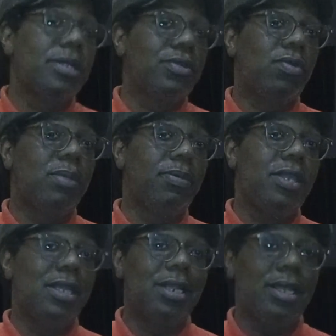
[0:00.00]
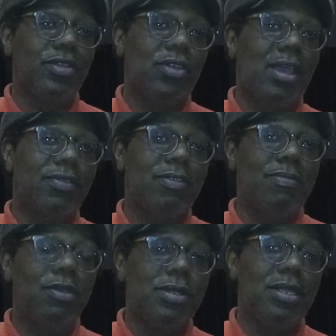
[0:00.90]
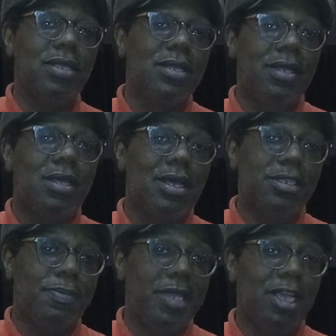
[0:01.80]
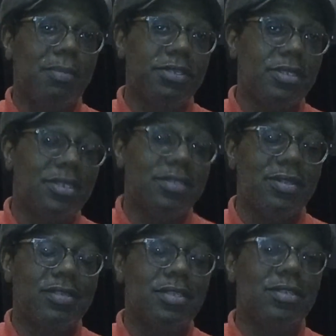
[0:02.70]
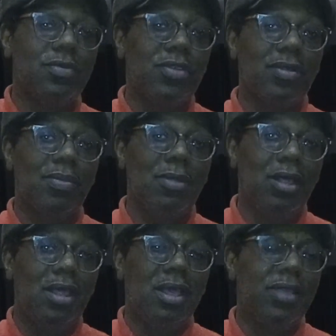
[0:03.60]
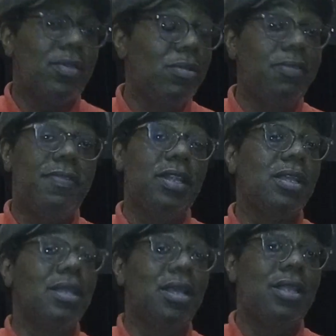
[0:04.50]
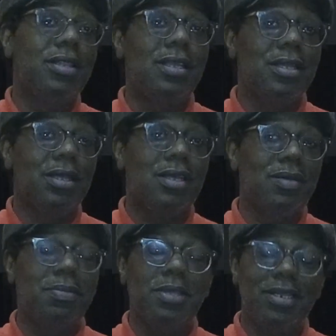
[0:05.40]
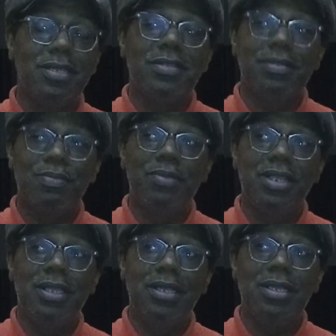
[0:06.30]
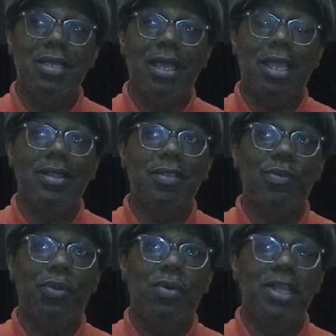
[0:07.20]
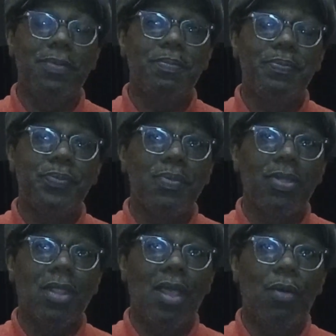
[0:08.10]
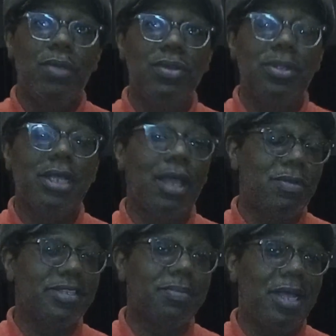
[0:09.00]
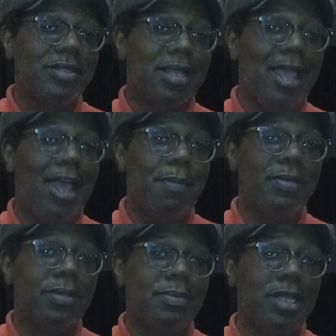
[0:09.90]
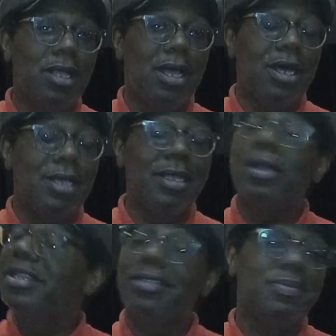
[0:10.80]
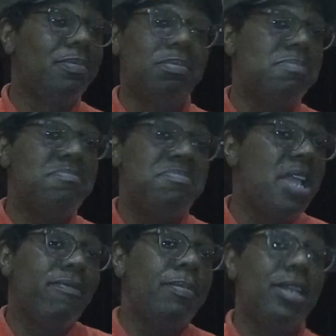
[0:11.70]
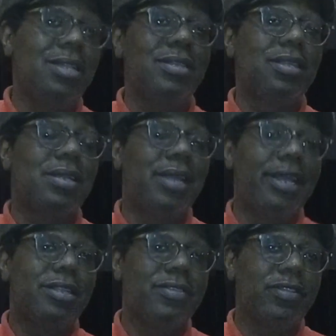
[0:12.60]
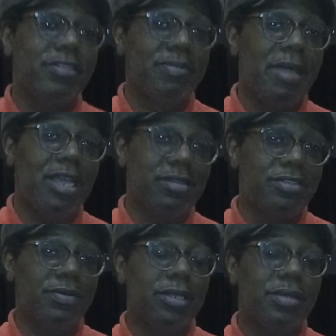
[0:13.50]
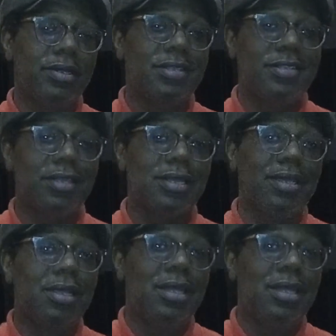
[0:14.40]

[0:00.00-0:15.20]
de la creme of the Atlanta jazz community to pay homage to this institution is only fitting. I think it is really at this point, when you look at what's about to happen, there has never been anything like this to this magnitude here in this city.